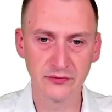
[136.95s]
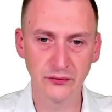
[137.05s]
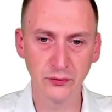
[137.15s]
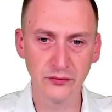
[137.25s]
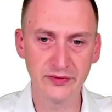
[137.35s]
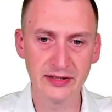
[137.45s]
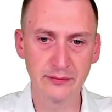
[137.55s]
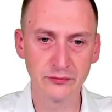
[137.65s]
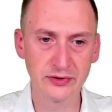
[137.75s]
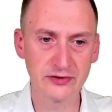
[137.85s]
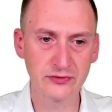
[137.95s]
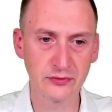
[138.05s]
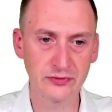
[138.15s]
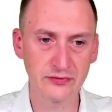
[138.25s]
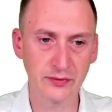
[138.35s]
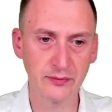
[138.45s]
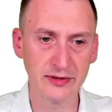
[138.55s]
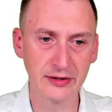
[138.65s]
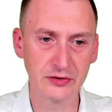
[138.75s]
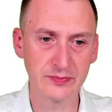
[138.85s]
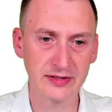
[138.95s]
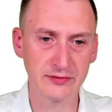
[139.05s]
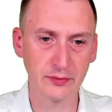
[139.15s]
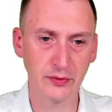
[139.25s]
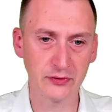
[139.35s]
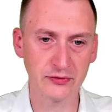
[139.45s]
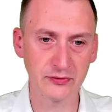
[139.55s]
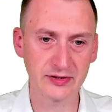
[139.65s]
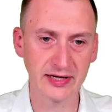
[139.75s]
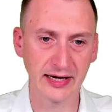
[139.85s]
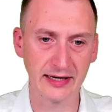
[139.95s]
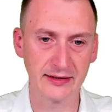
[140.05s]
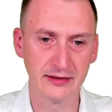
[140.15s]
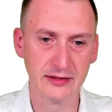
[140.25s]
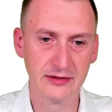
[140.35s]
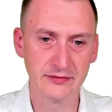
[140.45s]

Full VM restores from Linux-based repositories can,